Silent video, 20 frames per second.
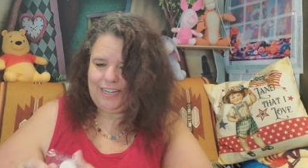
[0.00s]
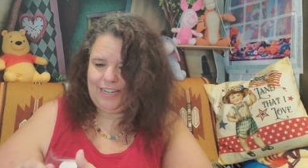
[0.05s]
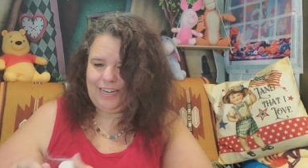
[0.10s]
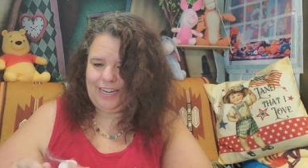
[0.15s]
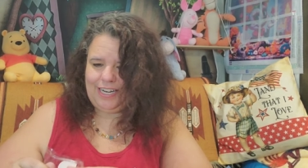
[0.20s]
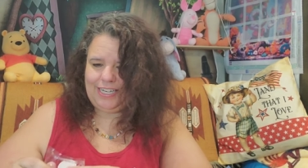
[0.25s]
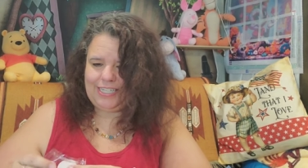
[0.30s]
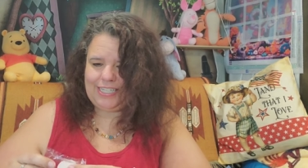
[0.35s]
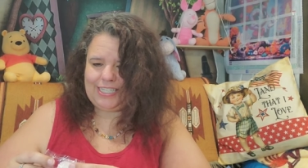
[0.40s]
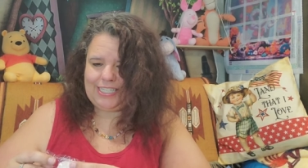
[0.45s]
And
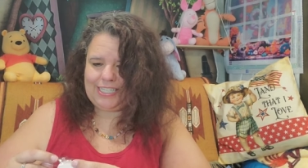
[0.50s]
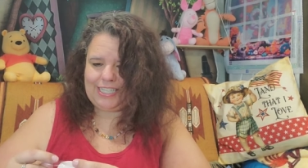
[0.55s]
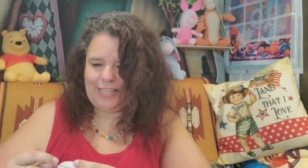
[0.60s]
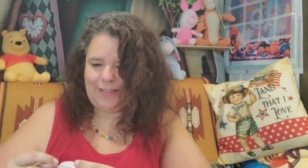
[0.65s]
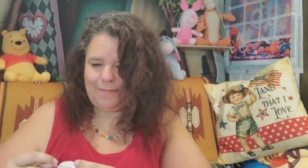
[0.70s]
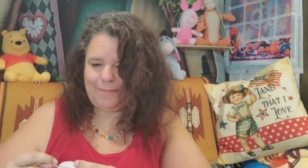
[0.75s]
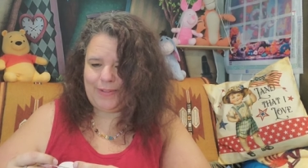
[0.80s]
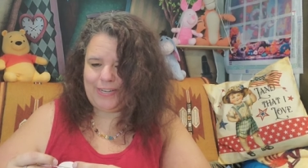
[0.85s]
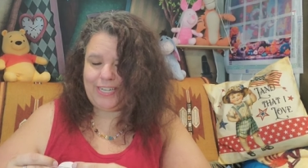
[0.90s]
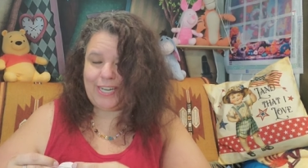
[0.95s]
I just
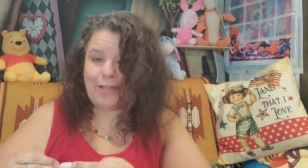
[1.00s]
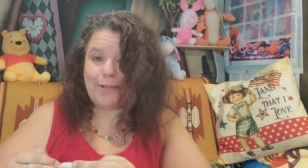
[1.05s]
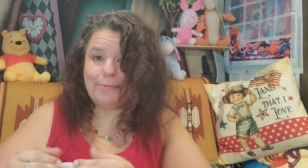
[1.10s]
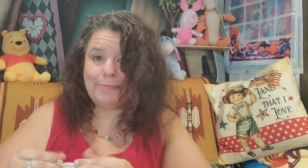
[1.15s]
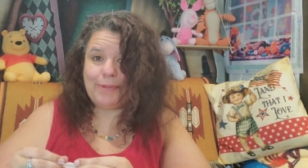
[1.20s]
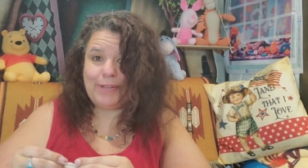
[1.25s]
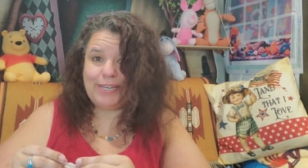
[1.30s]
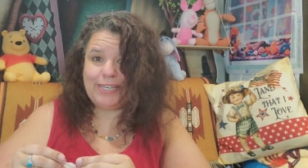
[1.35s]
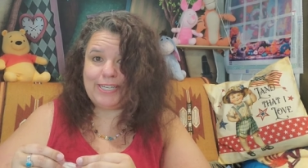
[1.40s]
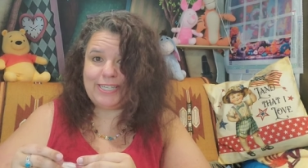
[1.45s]
love my
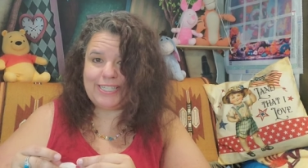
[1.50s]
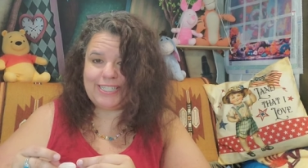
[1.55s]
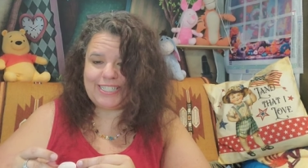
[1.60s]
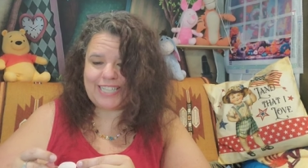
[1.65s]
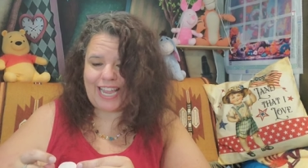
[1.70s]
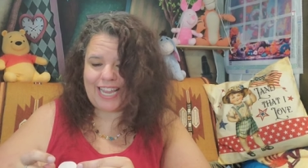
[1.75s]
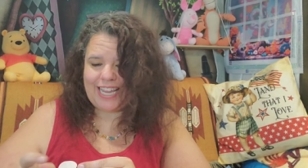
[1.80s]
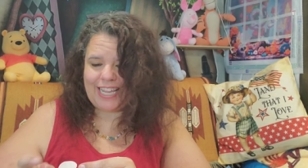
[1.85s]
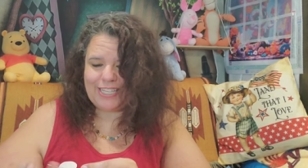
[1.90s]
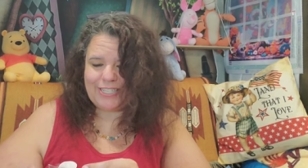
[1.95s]
diamond paintings.
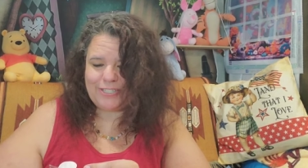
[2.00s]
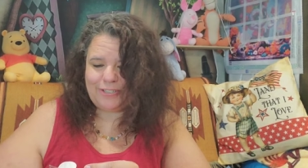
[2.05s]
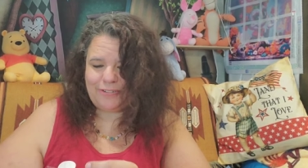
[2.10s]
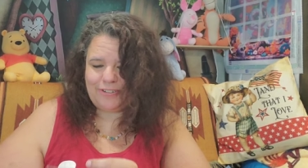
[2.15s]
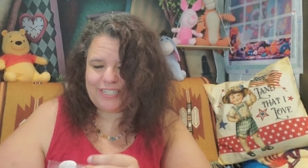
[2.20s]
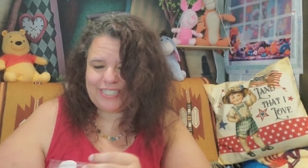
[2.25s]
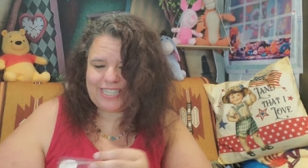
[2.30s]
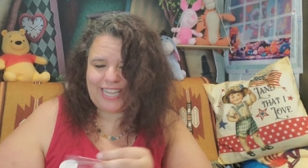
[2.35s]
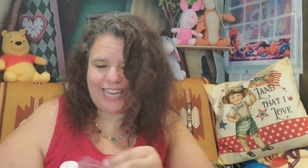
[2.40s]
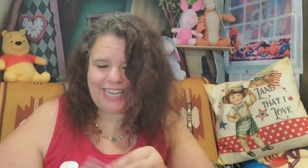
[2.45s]
I get so
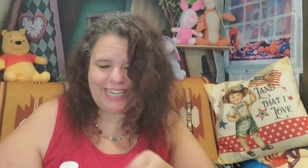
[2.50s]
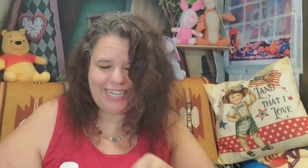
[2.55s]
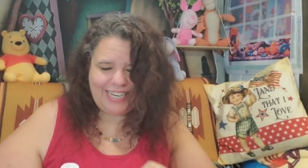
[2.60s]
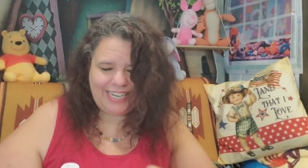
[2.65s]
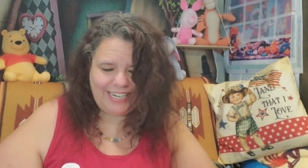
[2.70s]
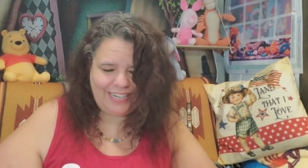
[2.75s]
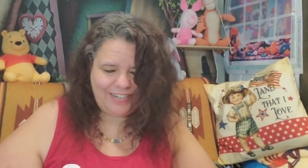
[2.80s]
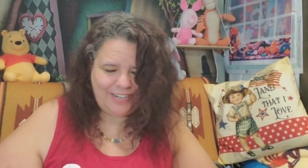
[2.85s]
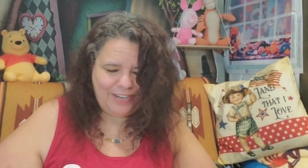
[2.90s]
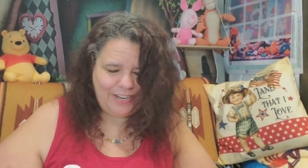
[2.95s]

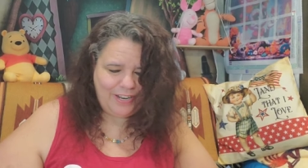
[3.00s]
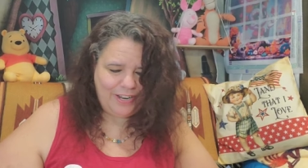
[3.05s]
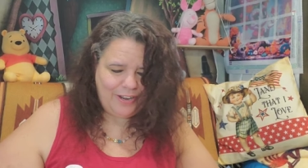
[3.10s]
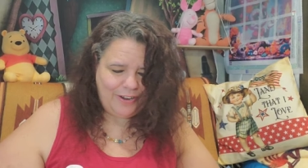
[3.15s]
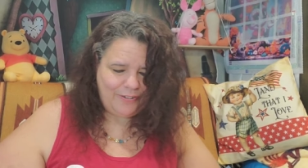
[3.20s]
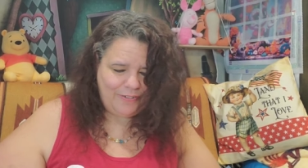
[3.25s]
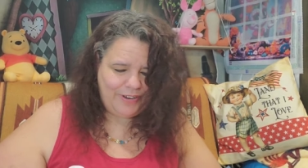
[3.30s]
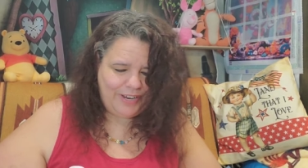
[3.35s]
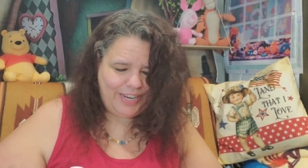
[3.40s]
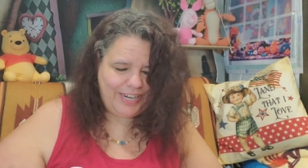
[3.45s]
excited
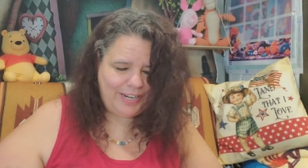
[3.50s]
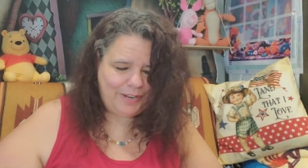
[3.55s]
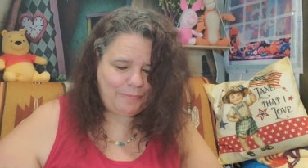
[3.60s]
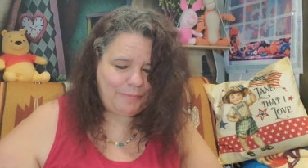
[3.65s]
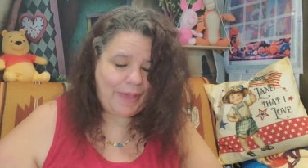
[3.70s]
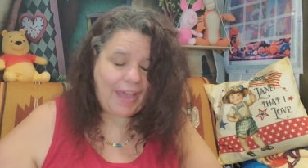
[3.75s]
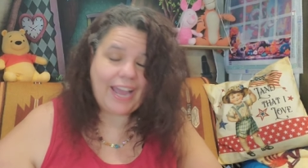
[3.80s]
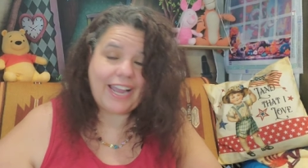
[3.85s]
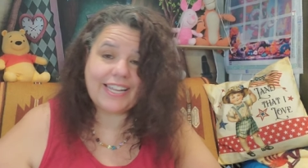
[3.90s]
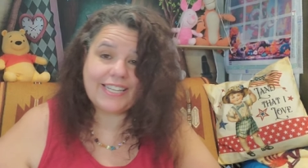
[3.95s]
when a
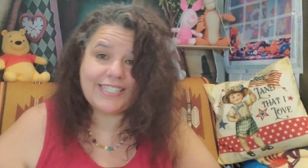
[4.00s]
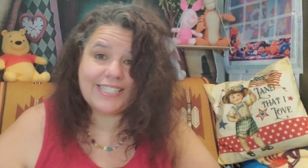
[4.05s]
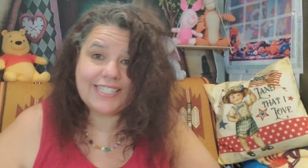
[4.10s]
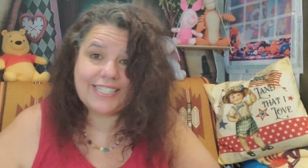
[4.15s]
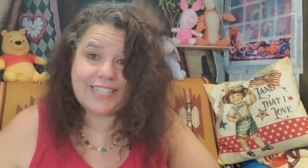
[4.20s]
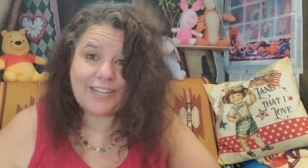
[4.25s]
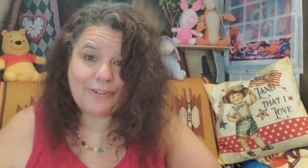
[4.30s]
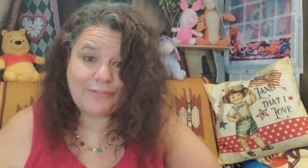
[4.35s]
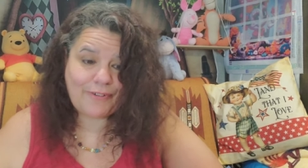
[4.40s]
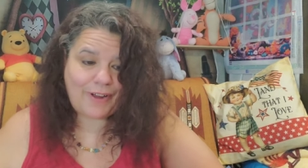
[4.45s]

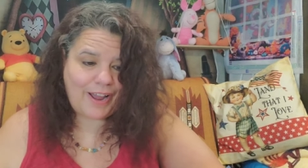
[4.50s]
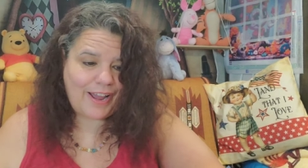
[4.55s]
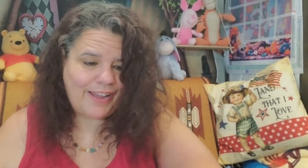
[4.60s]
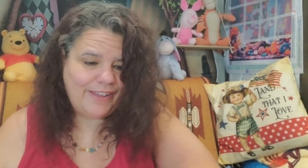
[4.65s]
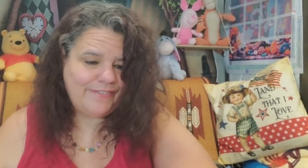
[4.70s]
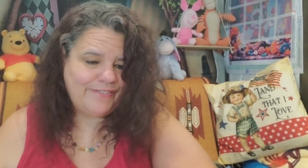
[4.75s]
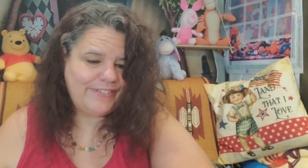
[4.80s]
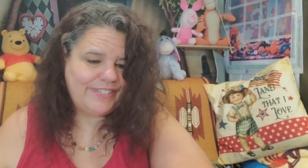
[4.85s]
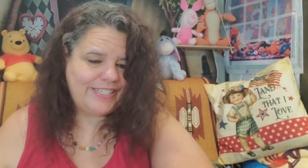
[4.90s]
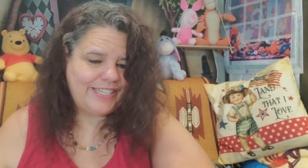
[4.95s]
package
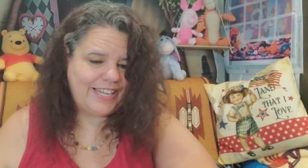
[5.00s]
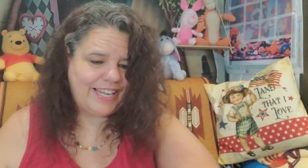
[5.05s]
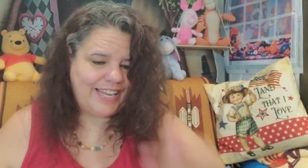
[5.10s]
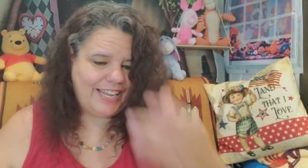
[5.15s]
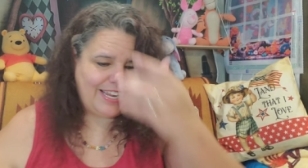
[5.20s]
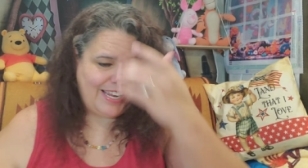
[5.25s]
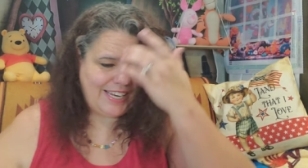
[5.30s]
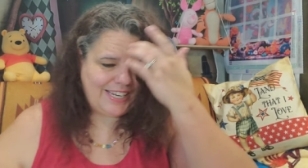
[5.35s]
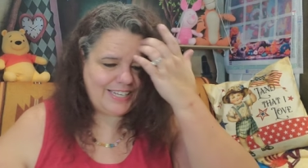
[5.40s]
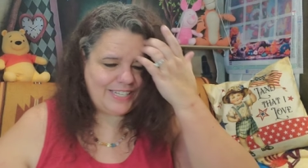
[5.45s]
arrives,
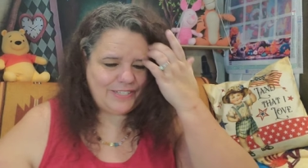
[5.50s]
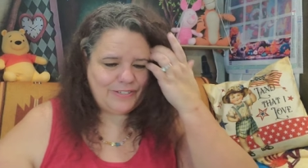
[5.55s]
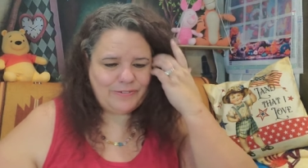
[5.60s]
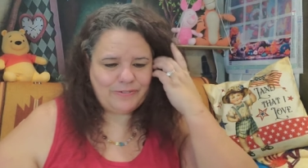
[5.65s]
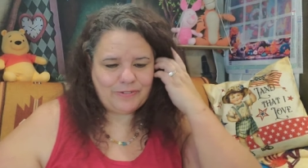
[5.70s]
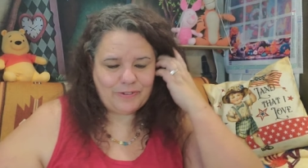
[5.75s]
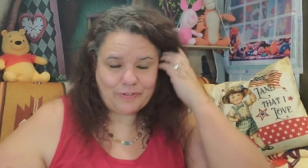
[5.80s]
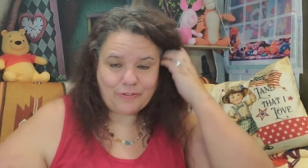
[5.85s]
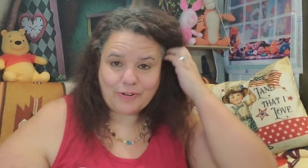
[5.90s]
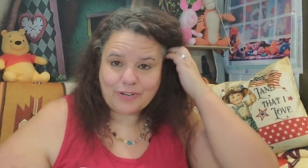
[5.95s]
and it's of
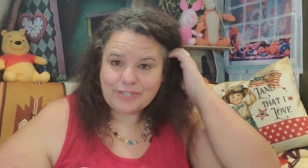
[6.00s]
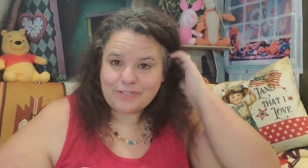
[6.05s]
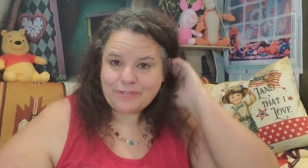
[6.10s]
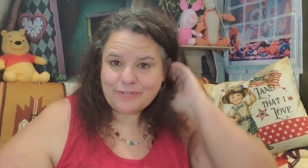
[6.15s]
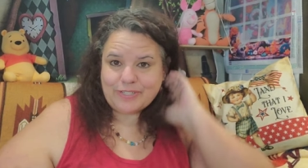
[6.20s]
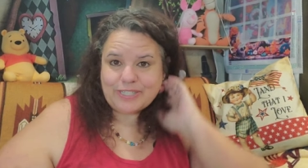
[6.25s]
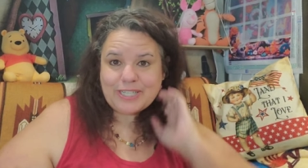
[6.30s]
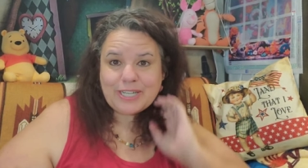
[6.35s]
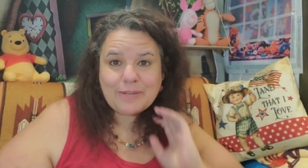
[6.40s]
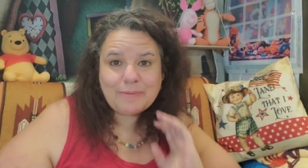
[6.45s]
course
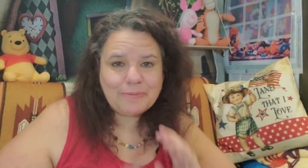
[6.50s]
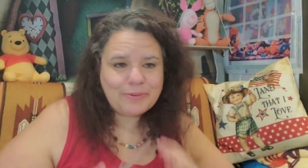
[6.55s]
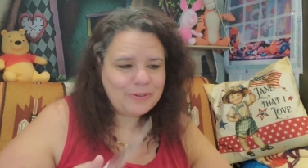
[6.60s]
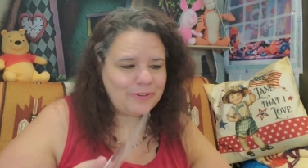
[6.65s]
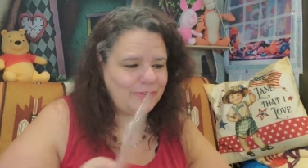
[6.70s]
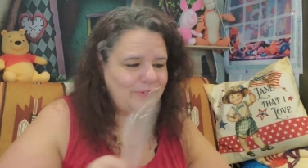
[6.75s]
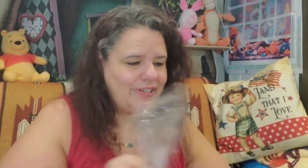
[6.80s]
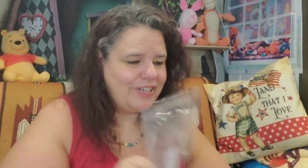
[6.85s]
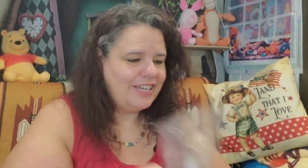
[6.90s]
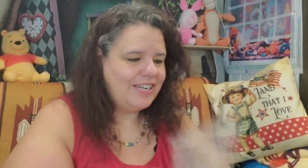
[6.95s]
from
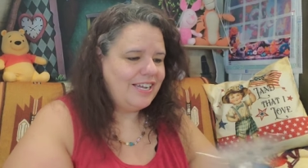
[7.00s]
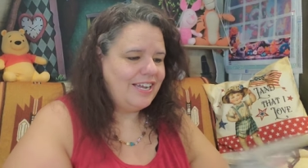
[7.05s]
Temu,